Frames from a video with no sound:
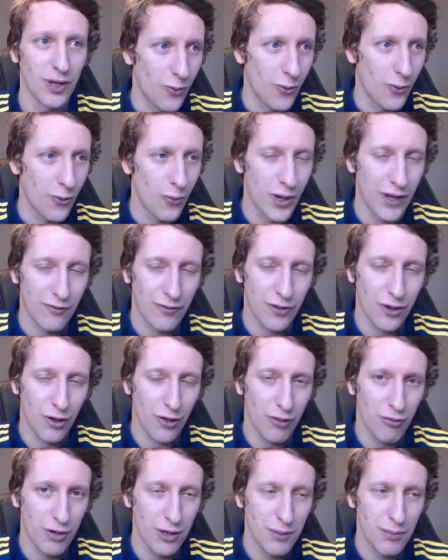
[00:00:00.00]
We have got
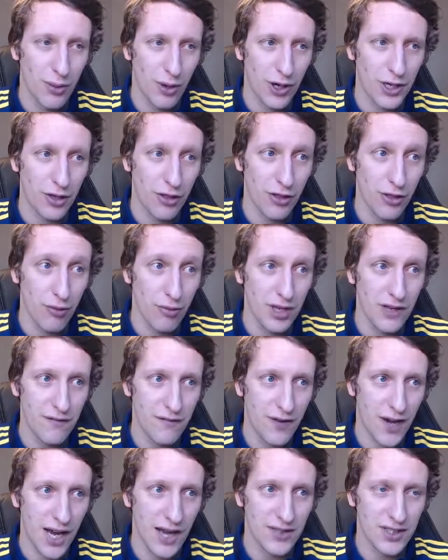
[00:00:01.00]

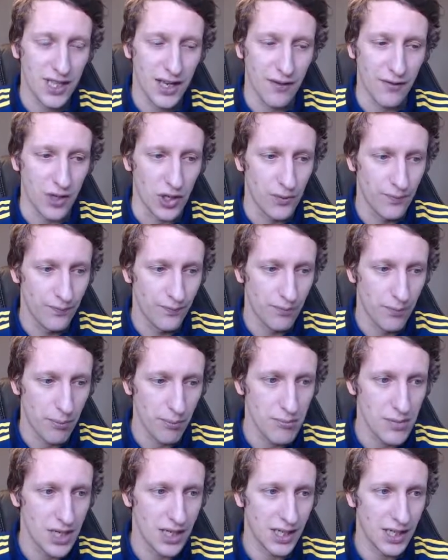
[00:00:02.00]
3.357
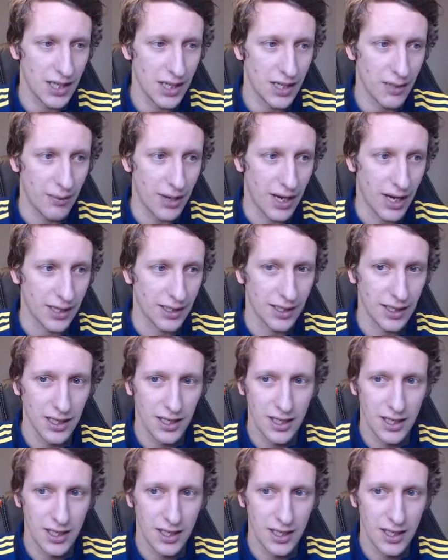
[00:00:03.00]
million in the bank.